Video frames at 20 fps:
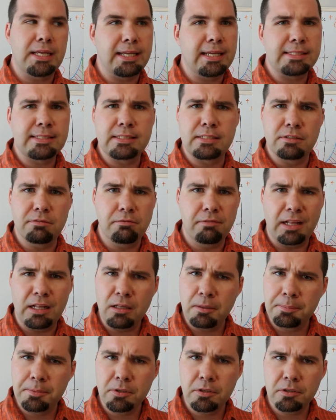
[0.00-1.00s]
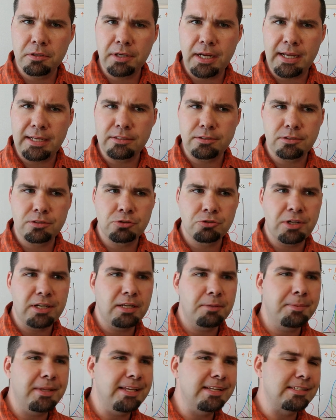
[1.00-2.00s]
I guess, a developer at
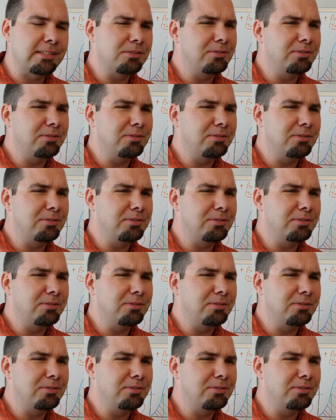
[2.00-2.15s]
Training Peaks.